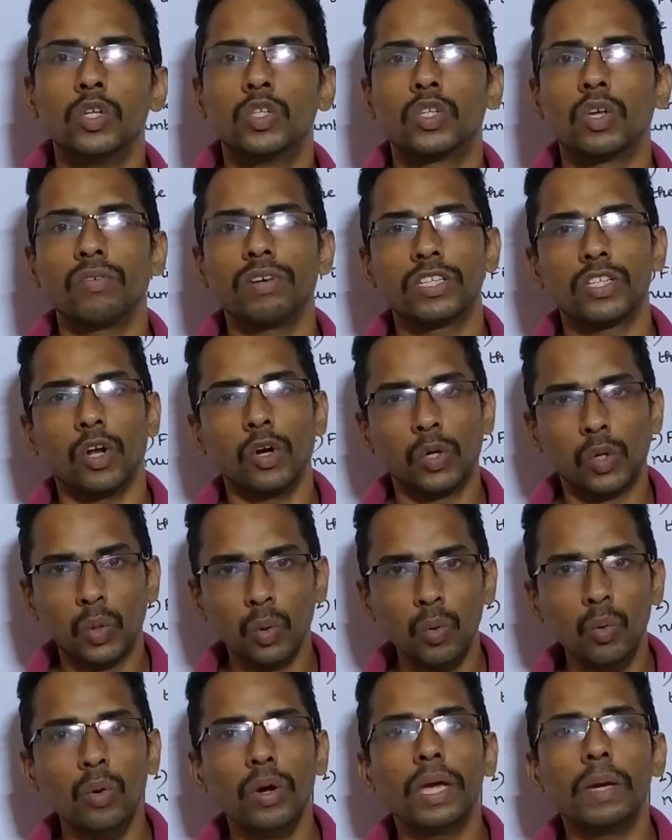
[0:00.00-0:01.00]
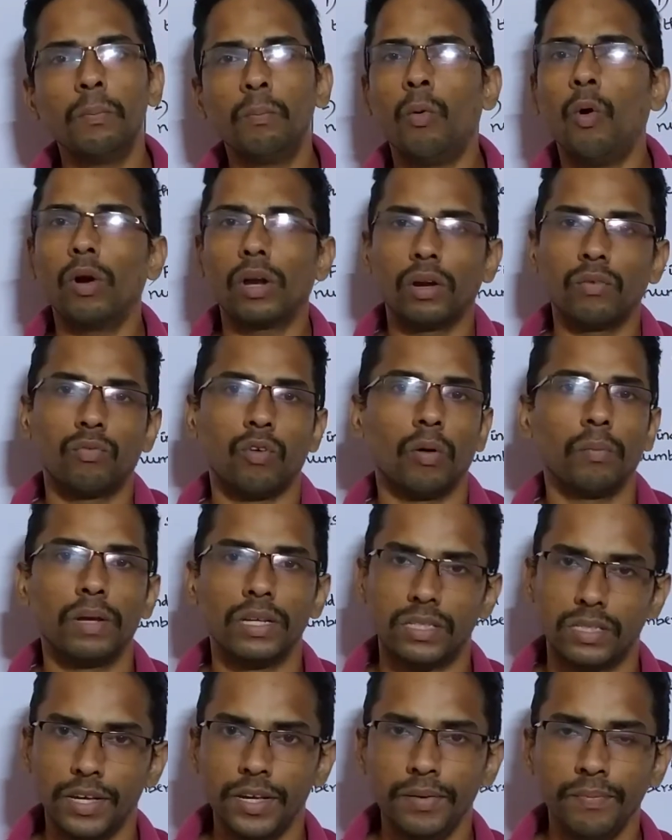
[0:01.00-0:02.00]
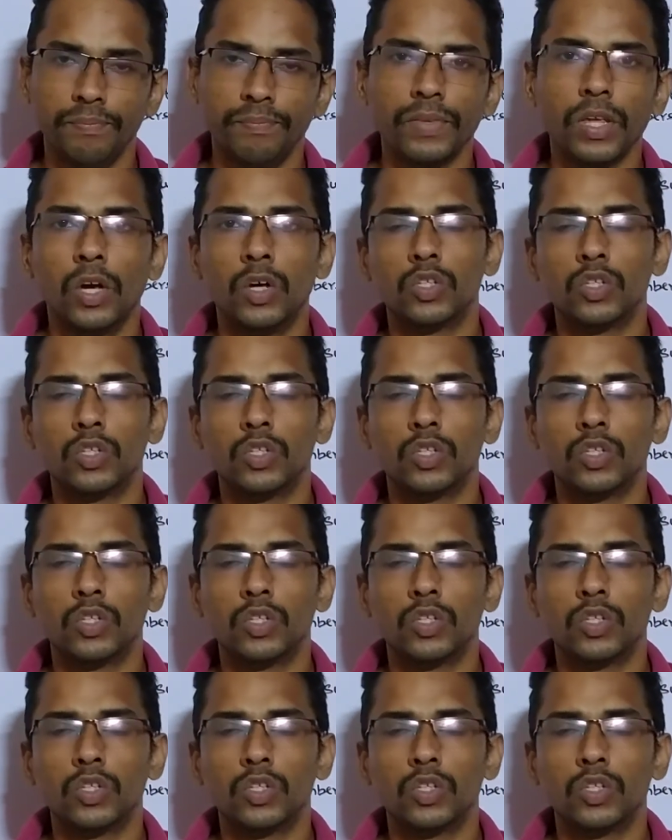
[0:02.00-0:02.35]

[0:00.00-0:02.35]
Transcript: So we saw two important formulas there.